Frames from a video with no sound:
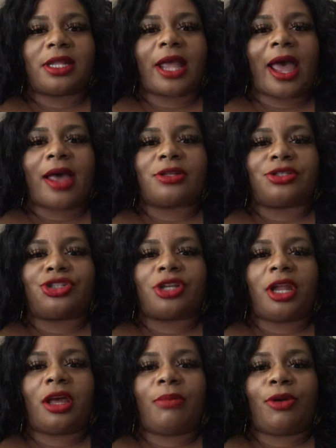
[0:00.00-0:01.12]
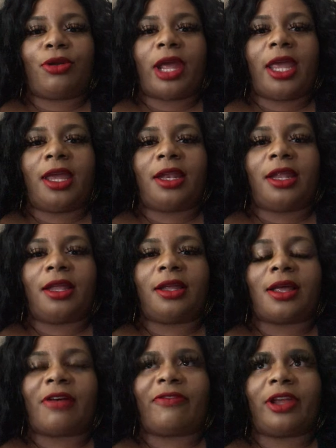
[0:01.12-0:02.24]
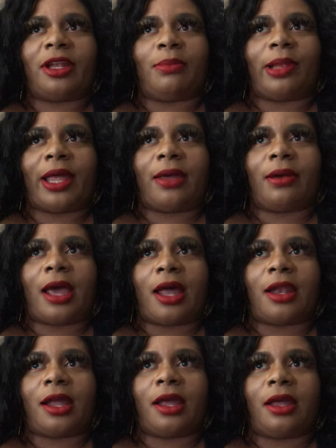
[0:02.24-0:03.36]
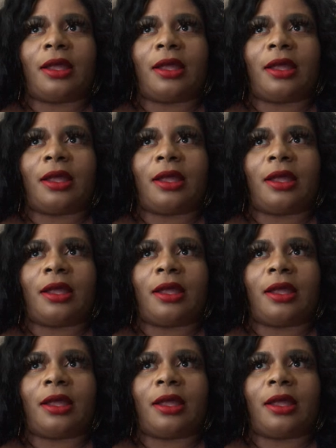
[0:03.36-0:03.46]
It got Janelle Monae in it. I forget the black guy name.